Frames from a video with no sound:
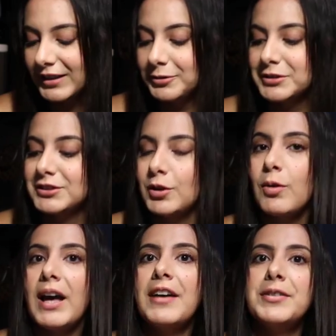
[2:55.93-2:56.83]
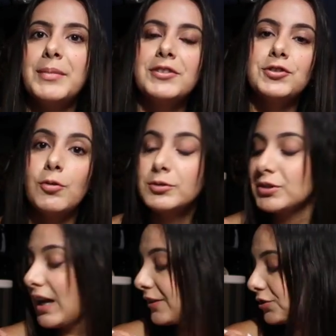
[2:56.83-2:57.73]
It was so heavy. My
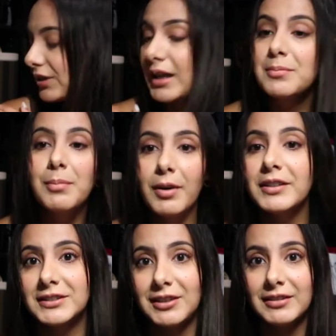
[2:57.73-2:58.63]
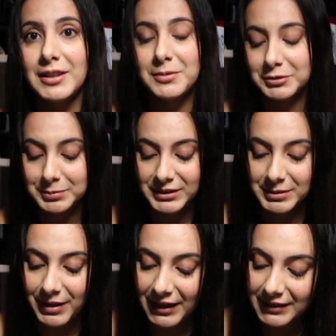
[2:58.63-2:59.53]
shoulder actually had marks on them. It was
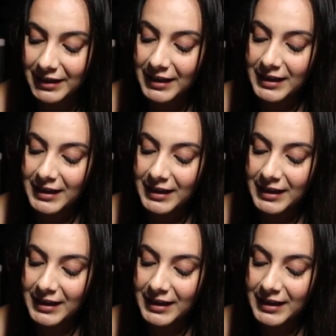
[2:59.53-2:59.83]
pretty bad.